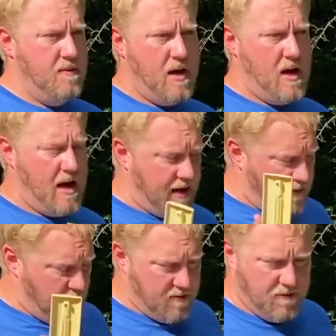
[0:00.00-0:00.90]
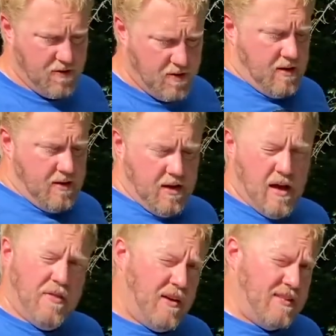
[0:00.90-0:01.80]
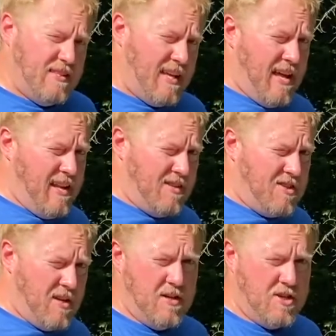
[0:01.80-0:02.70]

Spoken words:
I got the one for the, I think it's a 10-inch